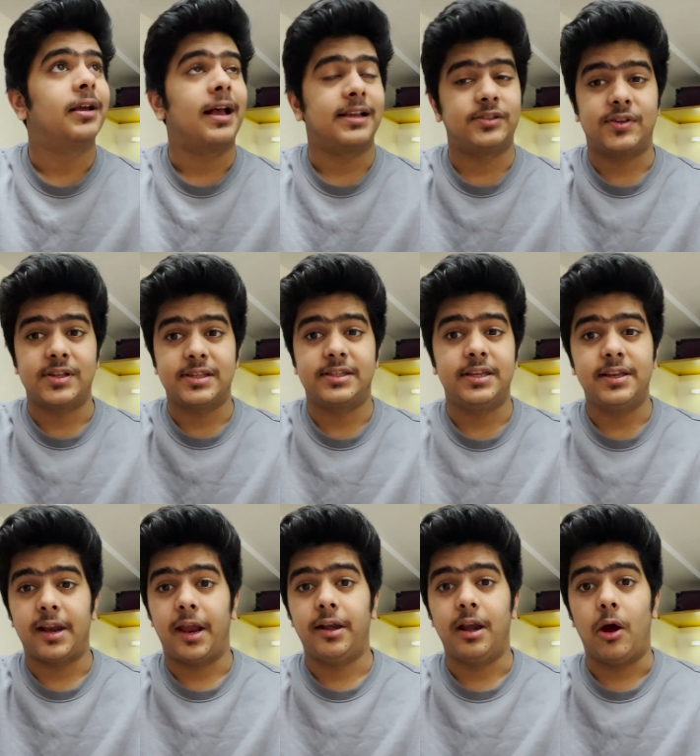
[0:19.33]
As you can see
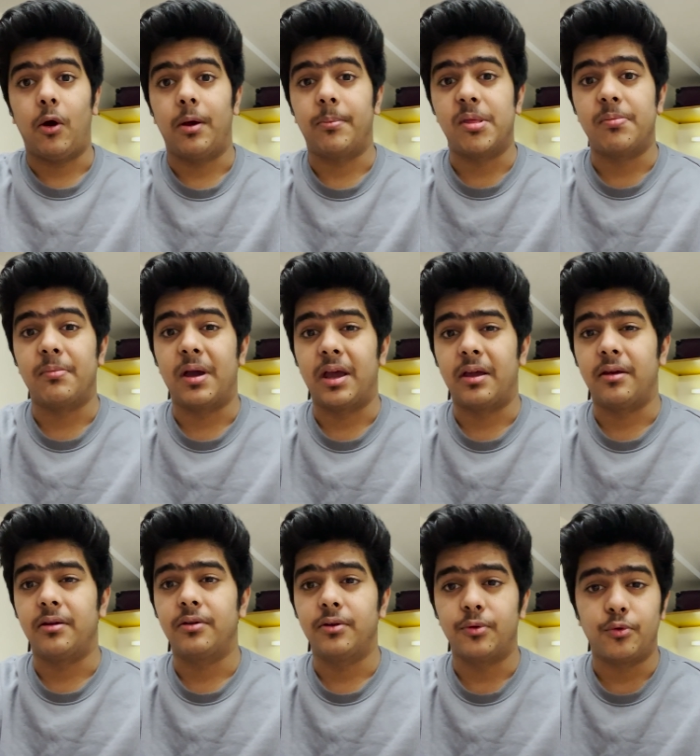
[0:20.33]
right now, I'm in
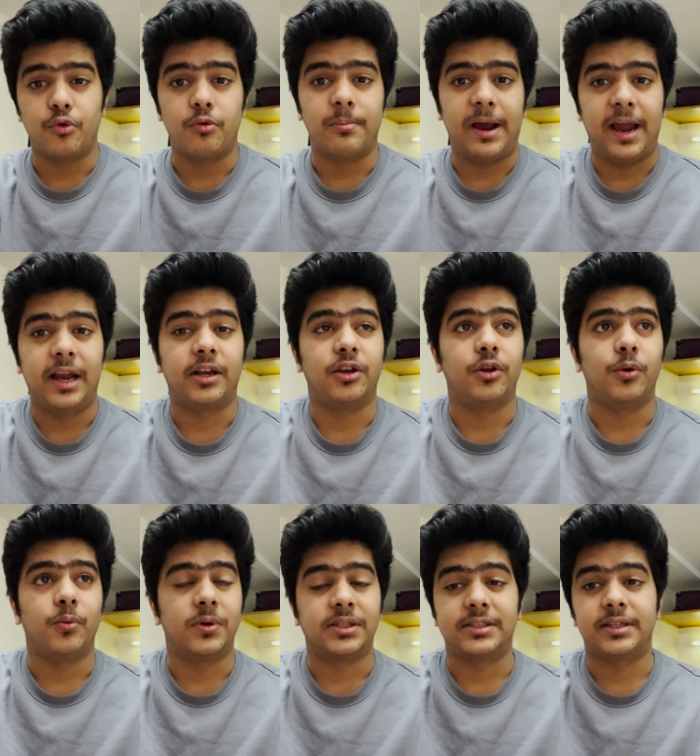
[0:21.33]
my room at
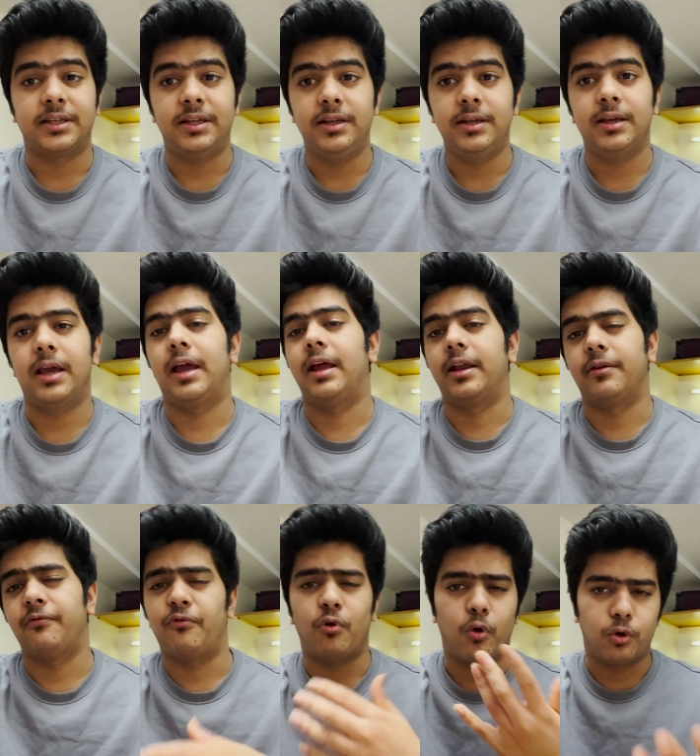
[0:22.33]
university,
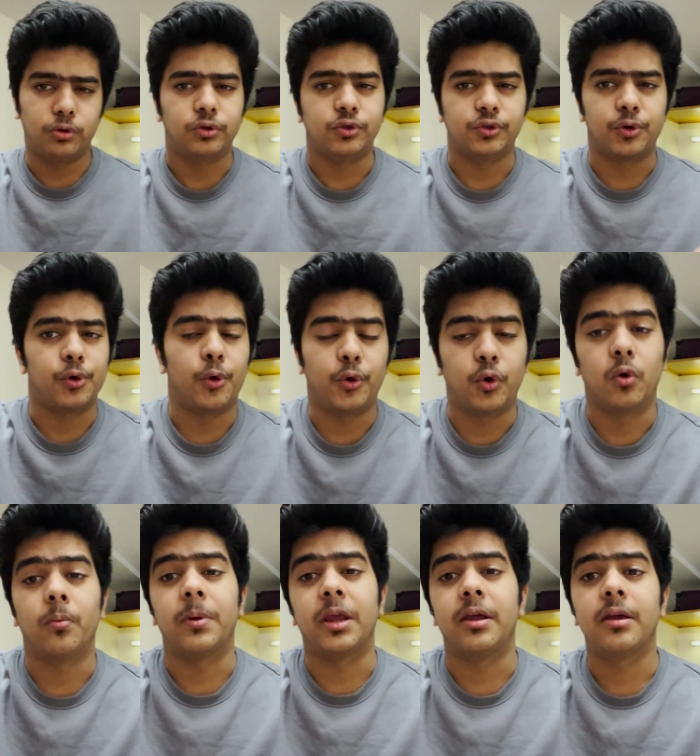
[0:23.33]
and for all those who don't know
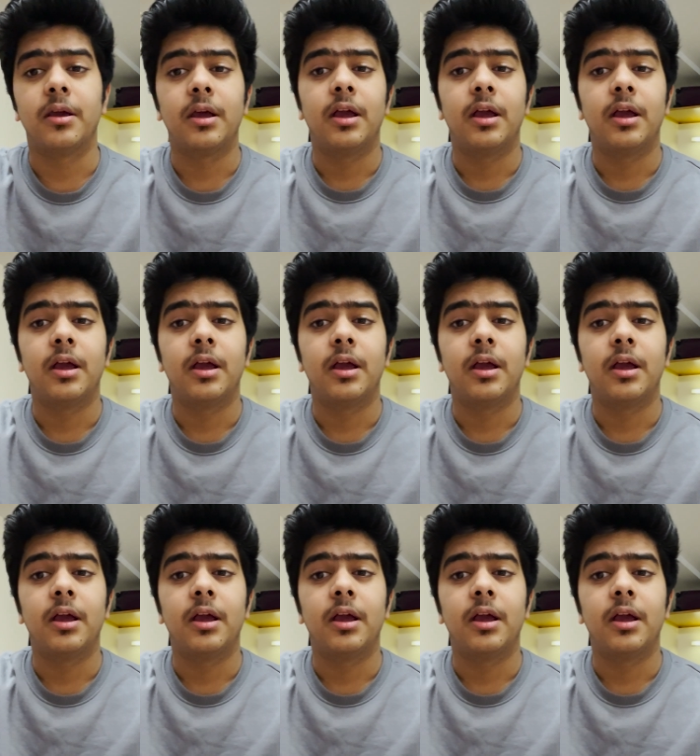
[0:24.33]
me,